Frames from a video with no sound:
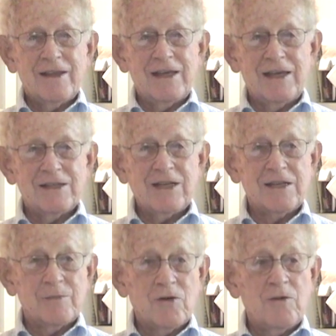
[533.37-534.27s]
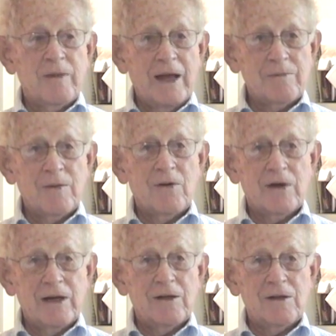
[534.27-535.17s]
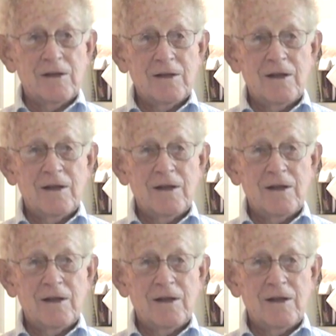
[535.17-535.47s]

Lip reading: Jacob Goldblatt Memorial